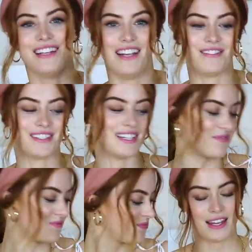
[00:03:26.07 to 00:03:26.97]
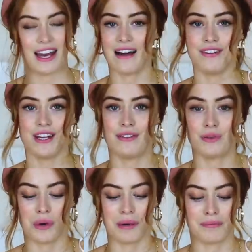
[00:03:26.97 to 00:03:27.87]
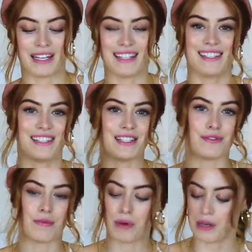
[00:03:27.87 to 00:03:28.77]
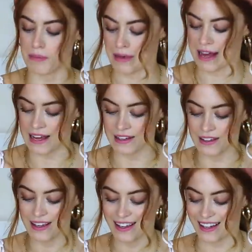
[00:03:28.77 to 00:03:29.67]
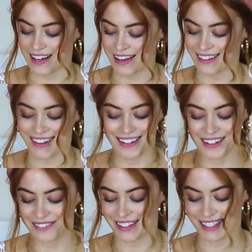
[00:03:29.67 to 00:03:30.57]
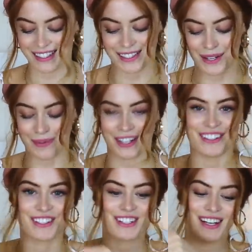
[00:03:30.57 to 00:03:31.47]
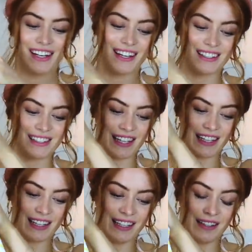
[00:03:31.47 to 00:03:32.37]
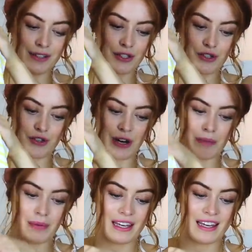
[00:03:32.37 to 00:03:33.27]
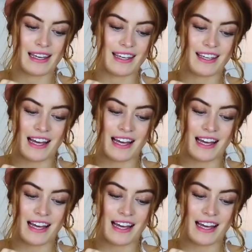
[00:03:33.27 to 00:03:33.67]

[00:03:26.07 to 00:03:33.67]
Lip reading: loved it. Then I have another one piece. This is from Pull & Bear and I love this so much. It's like a little stripy